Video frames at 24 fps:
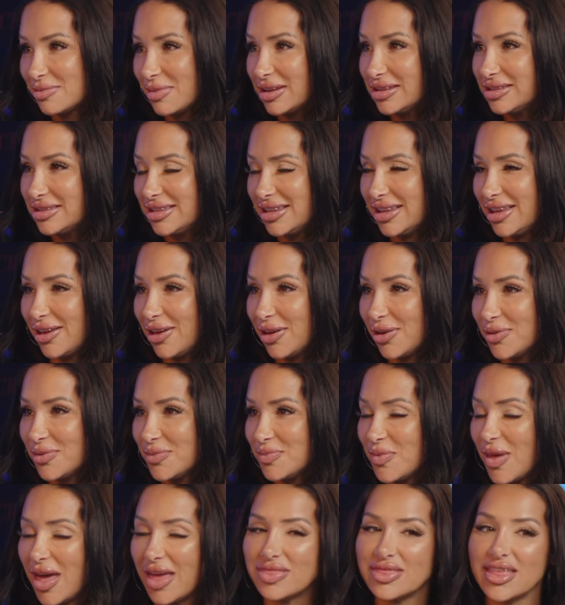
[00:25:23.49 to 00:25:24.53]
time I see you,
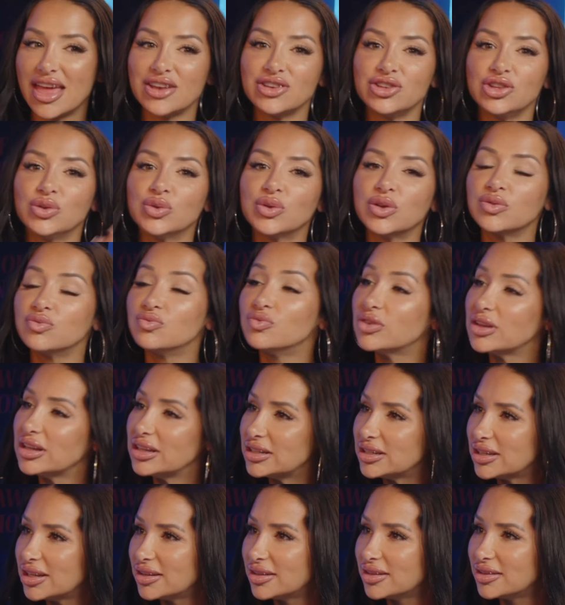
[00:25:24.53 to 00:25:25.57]
and then you can
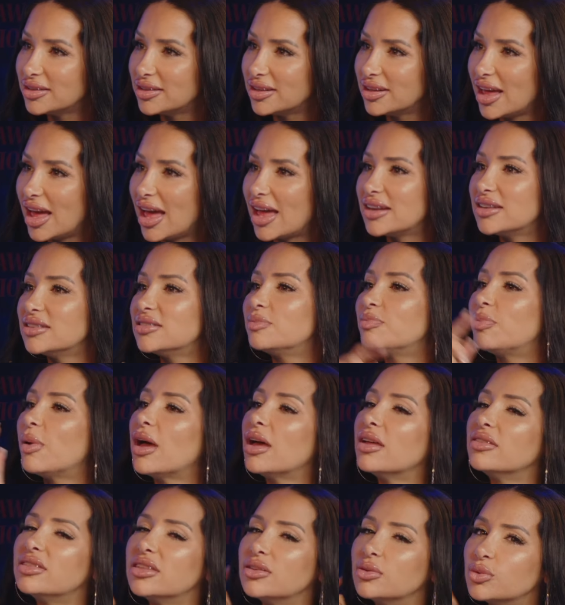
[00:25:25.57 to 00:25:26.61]
read it. Yeah. I'd and like
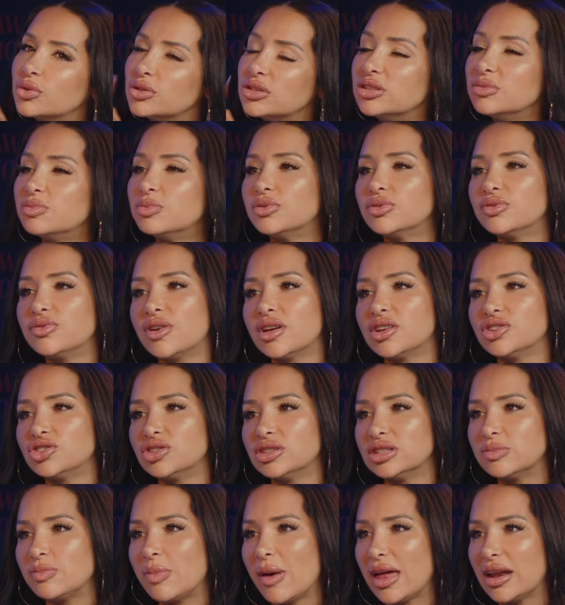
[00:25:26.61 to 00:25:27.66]
but the audible
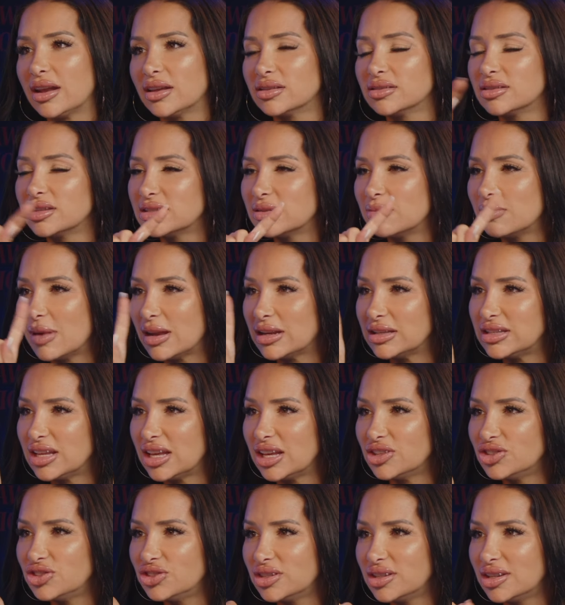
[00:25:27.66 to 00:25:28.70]
version's better because there's a
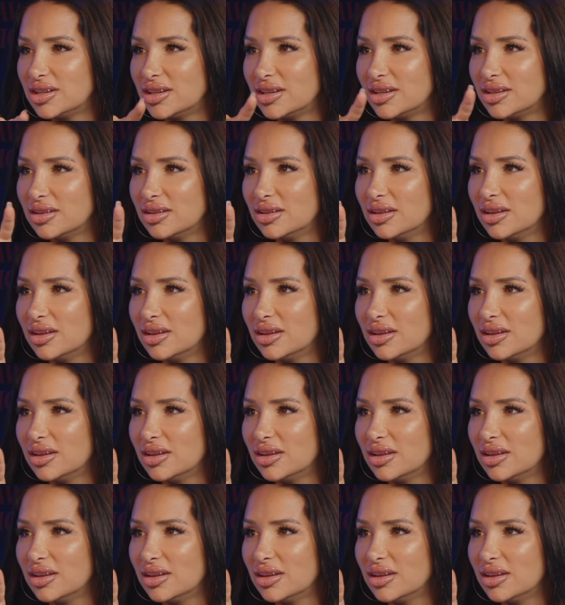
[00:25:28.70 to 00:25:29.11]
meditation in it.